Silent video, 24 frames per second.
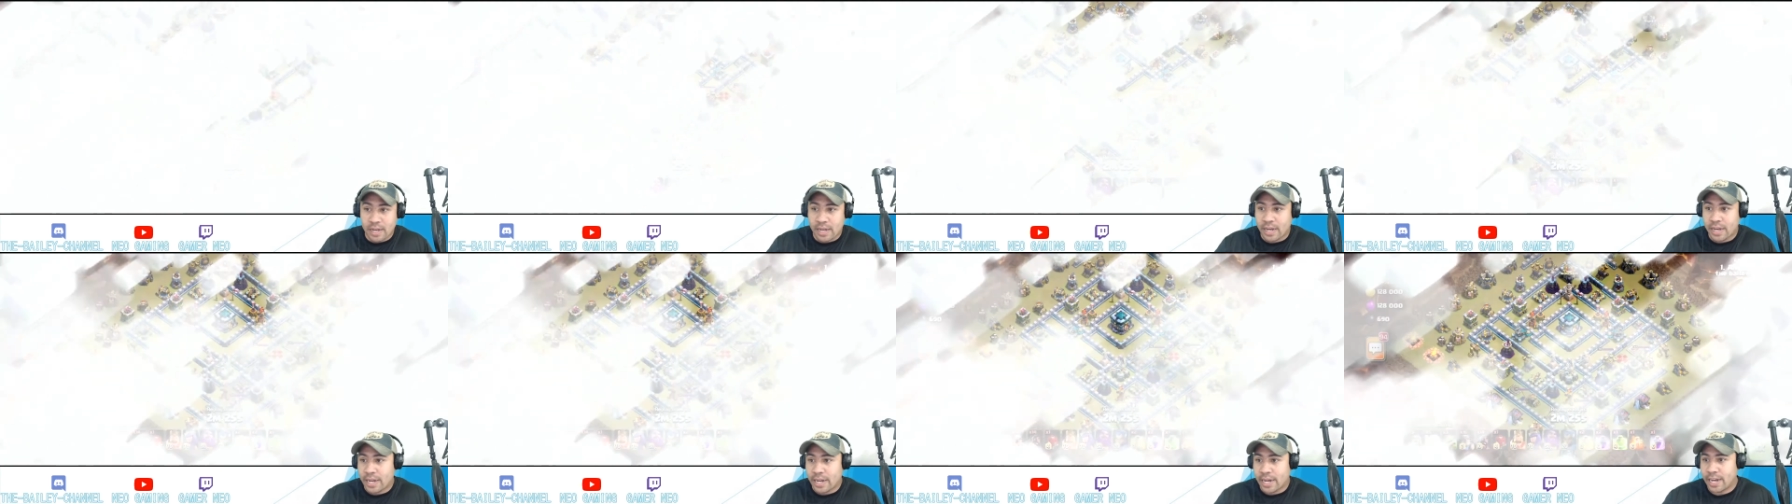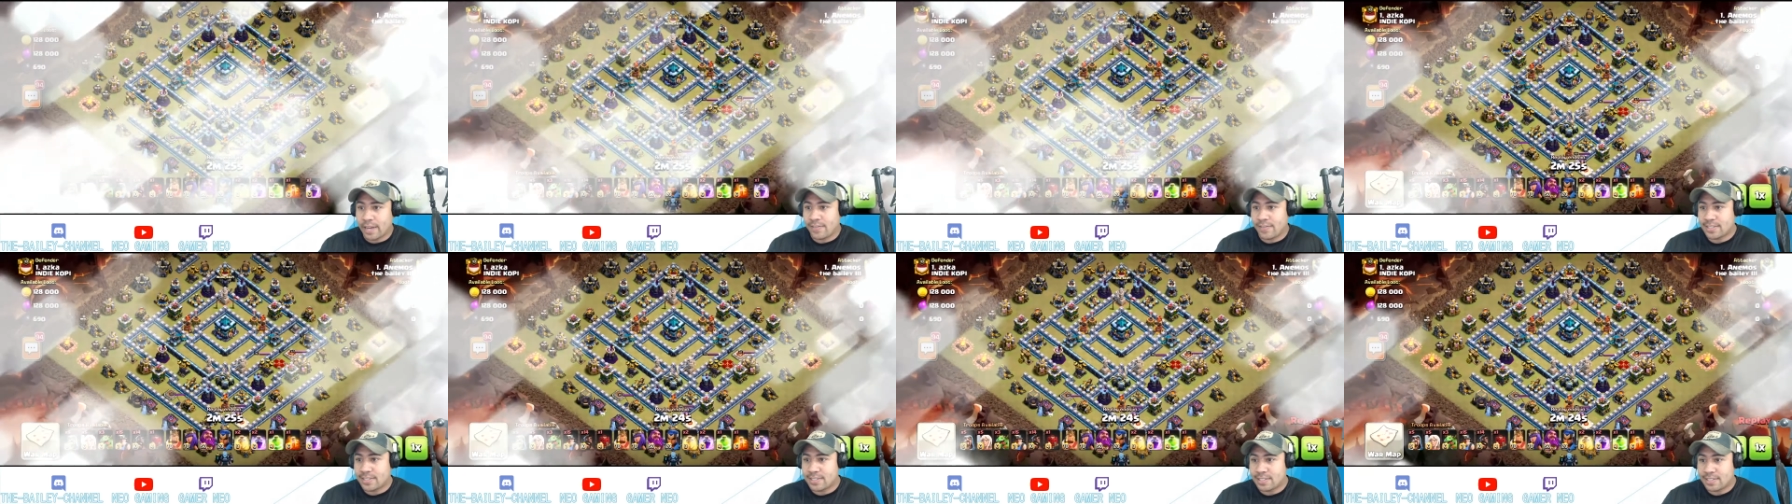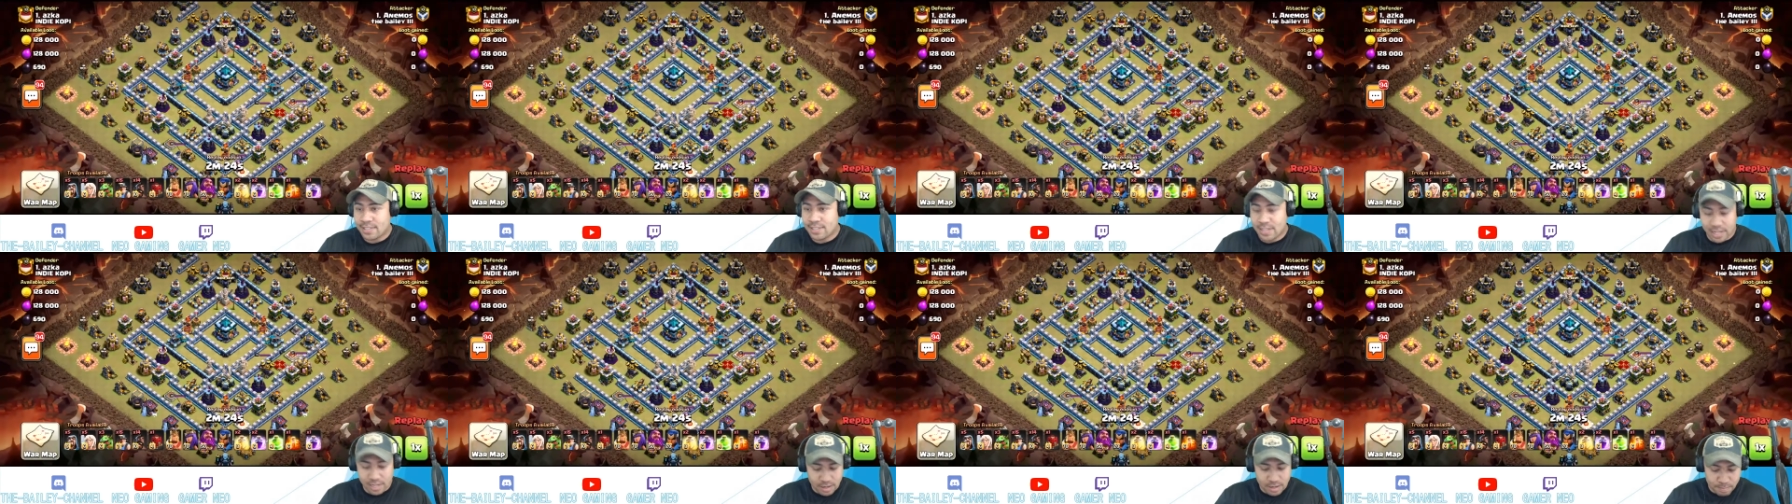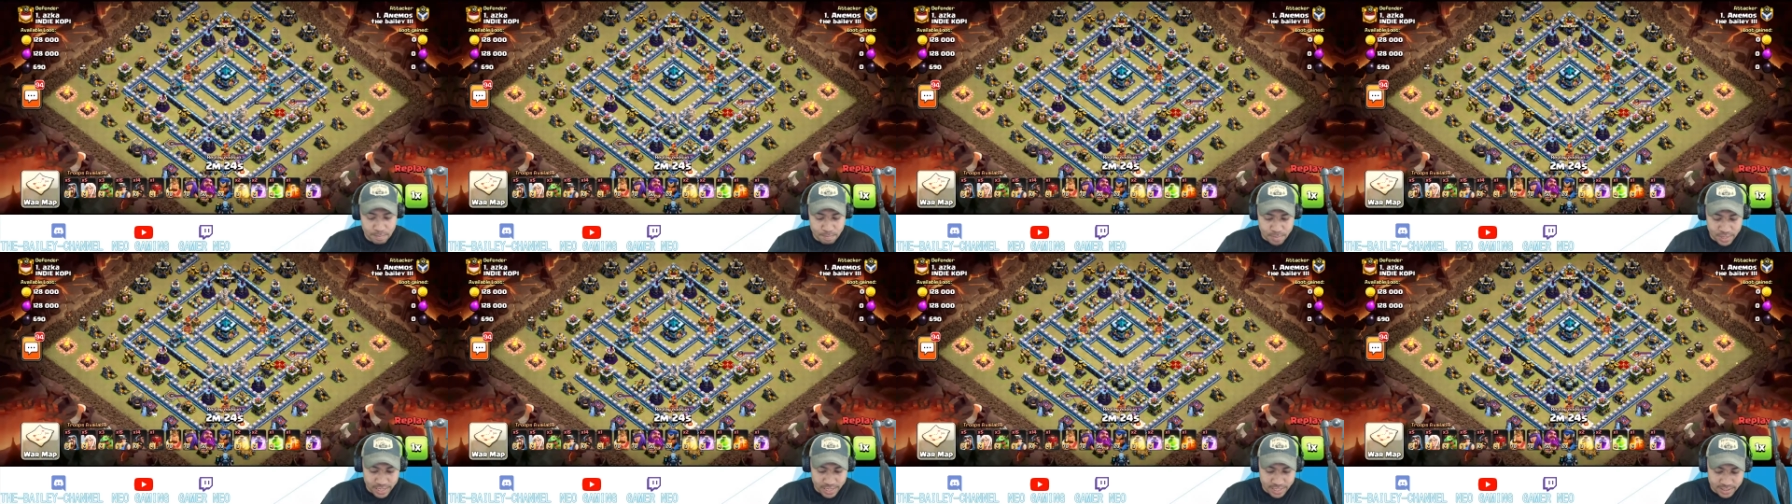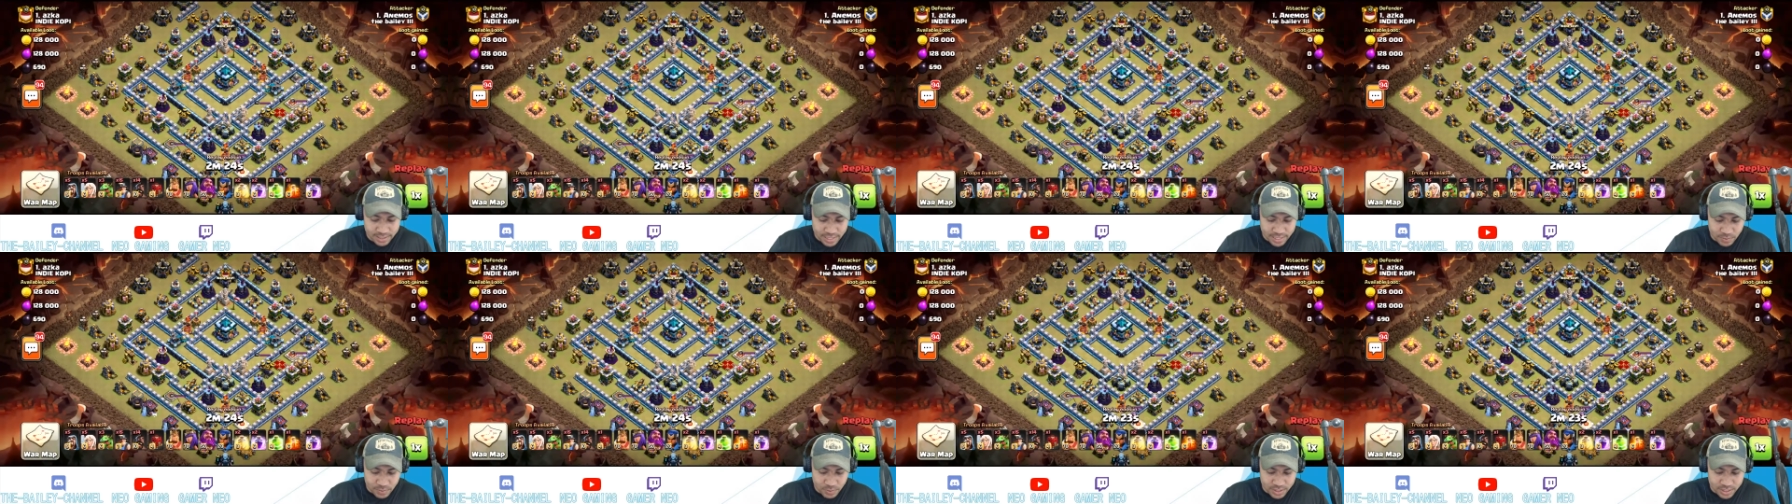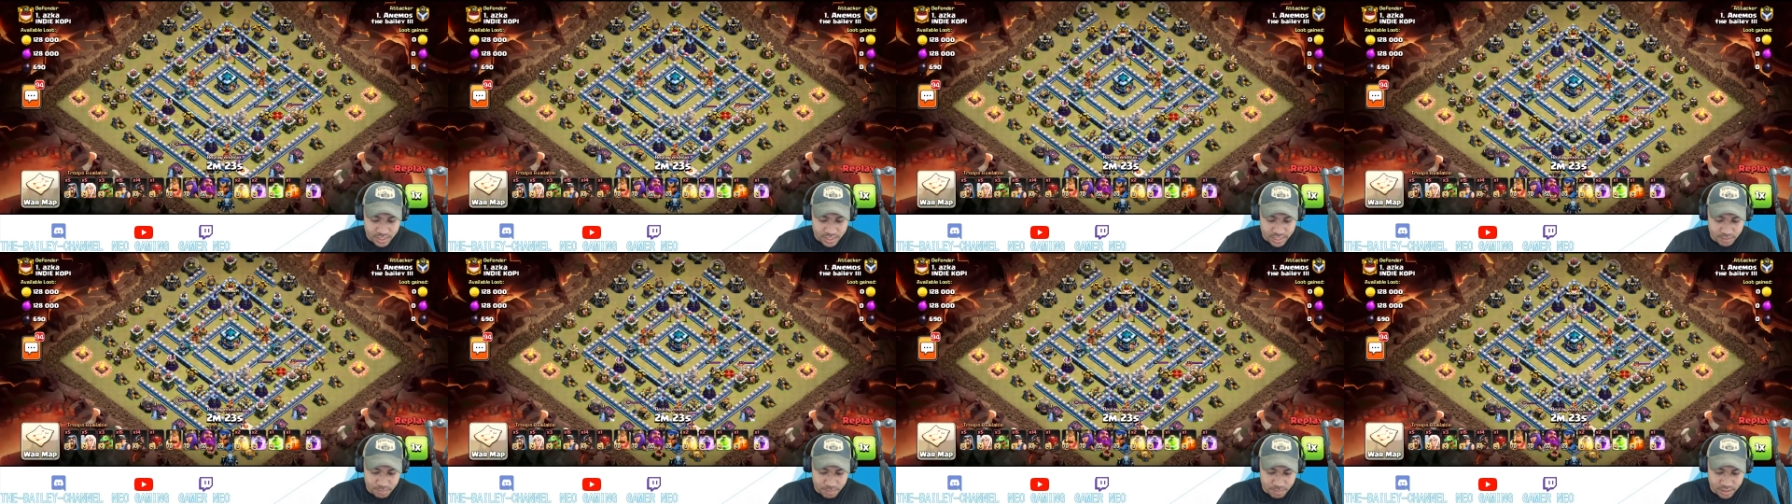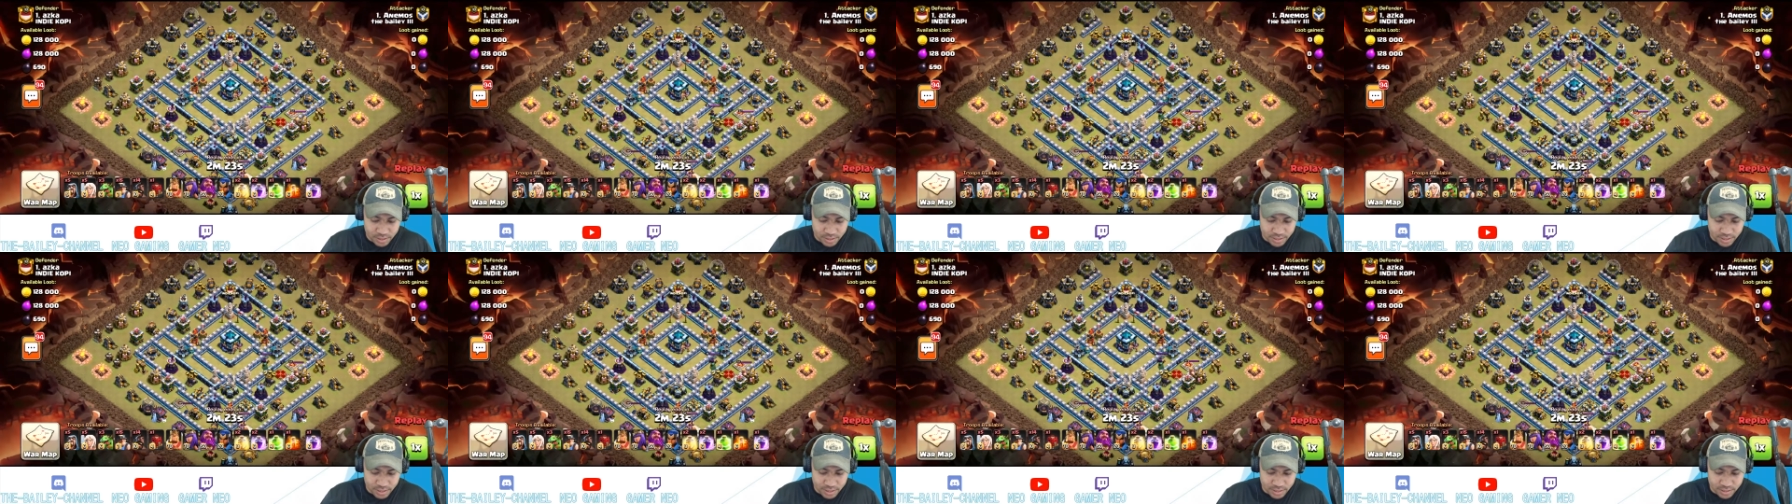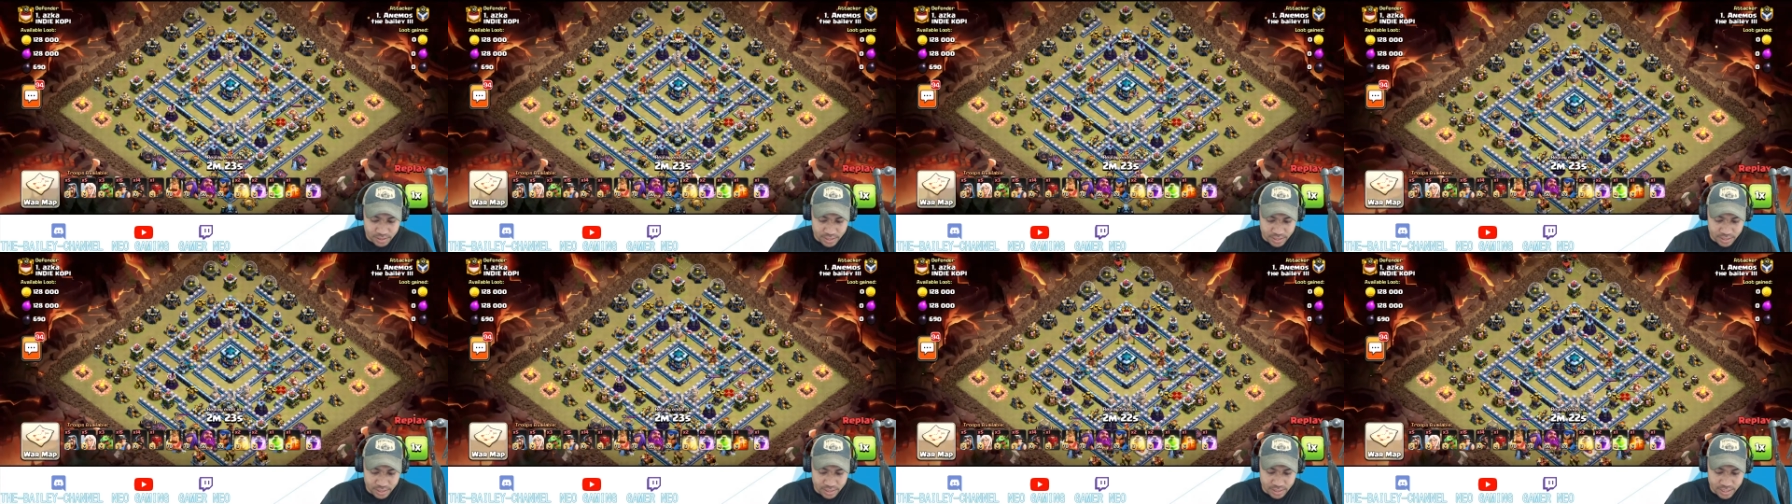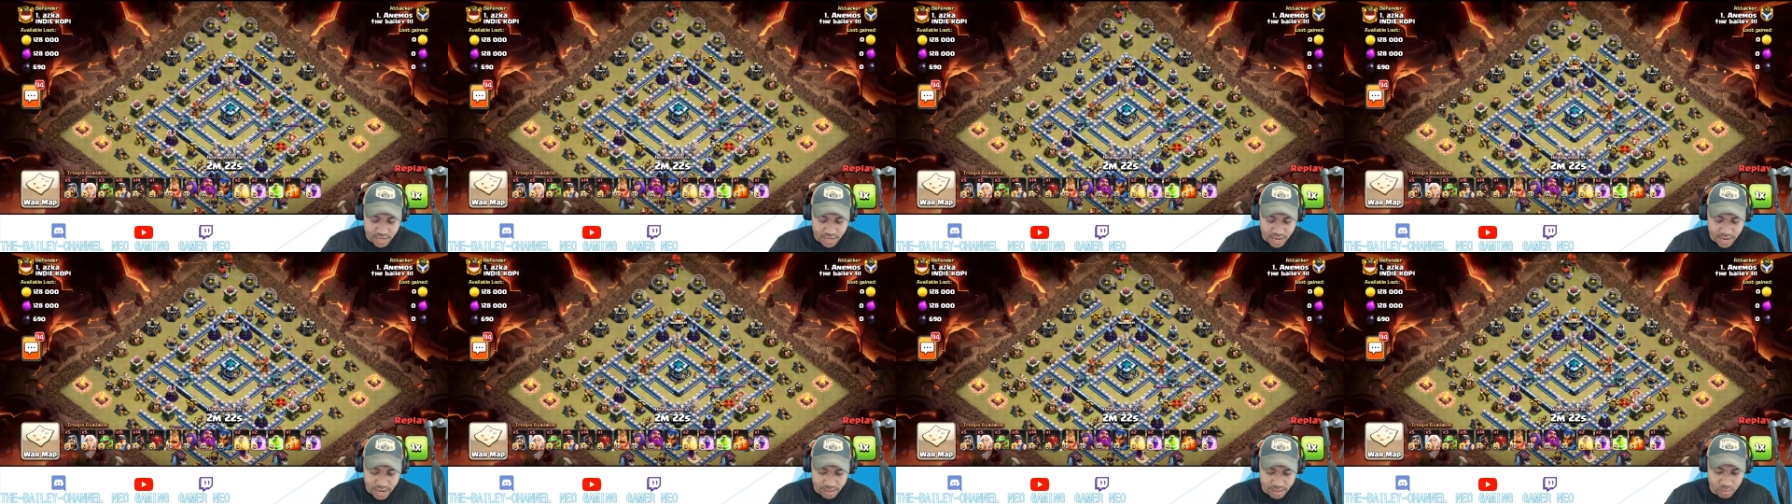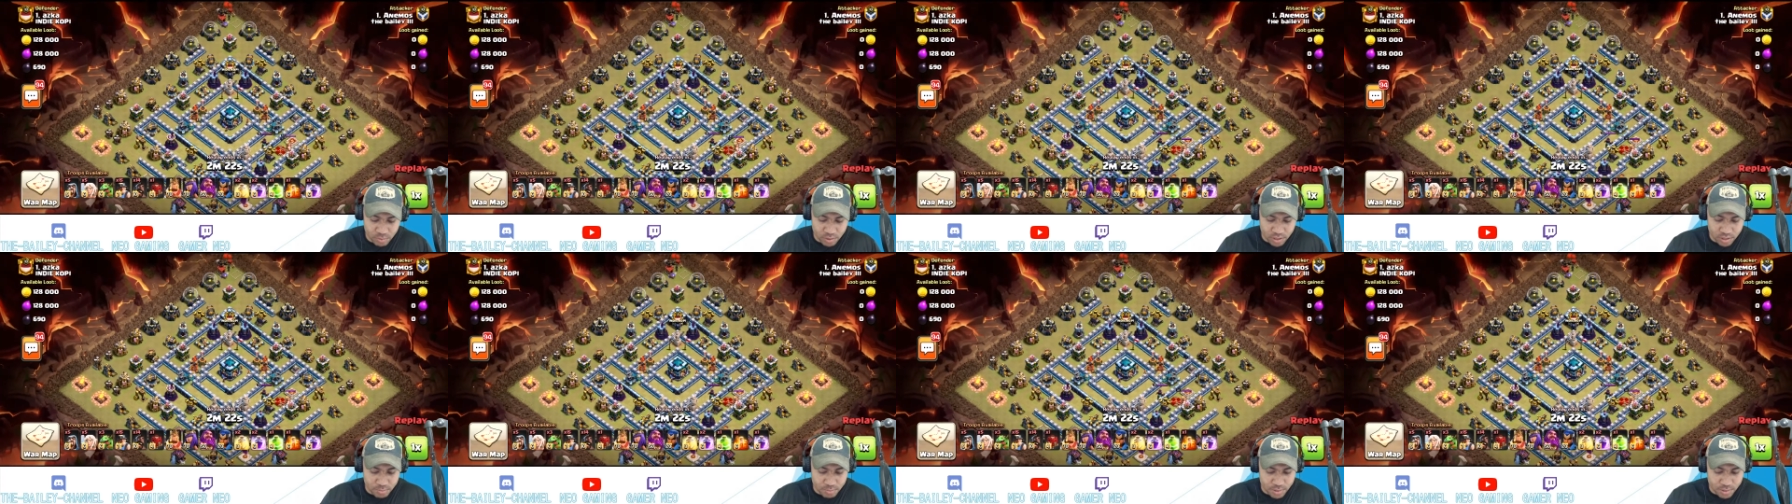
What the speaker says: And this is not a base I would typically think to hybrid,